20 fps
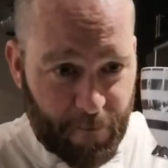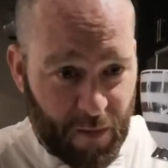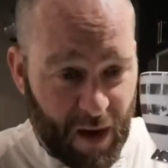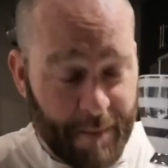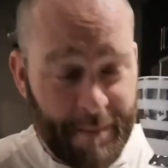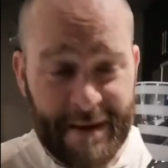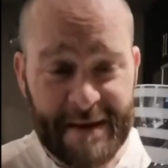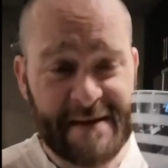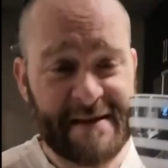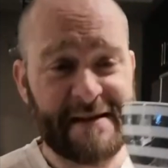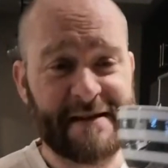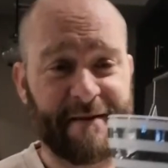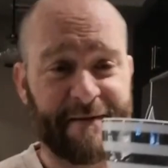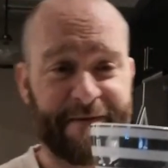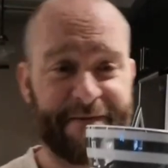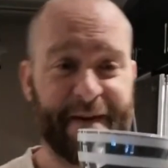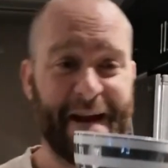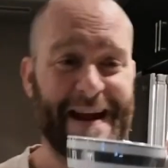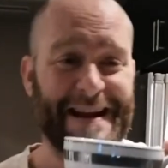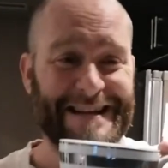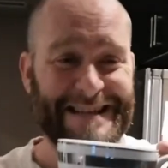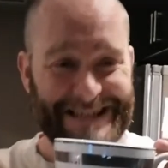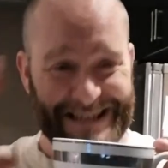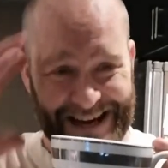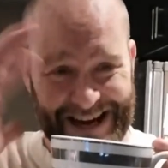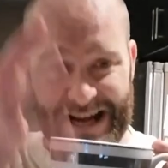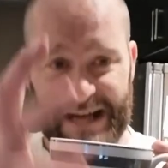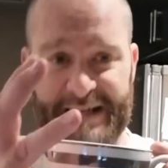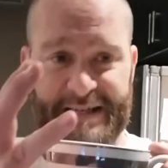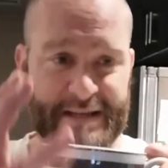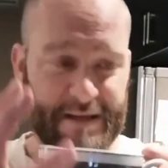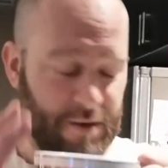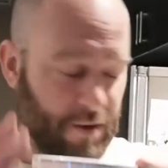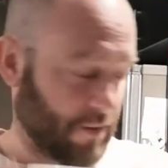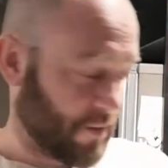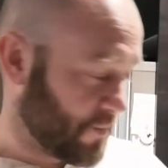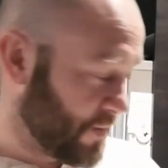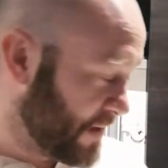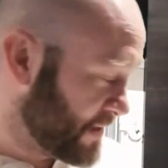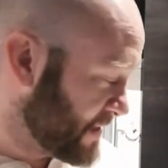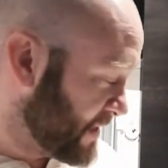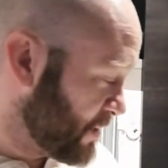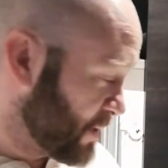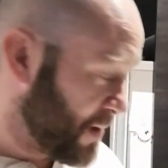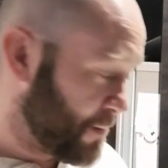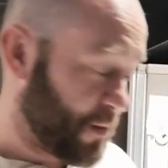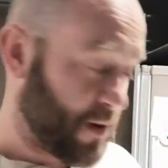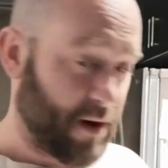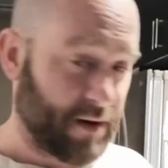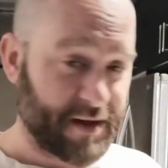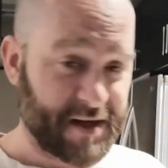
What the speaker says: I mean, this is a fantastic Earl Grey tea. Don't get me wrong.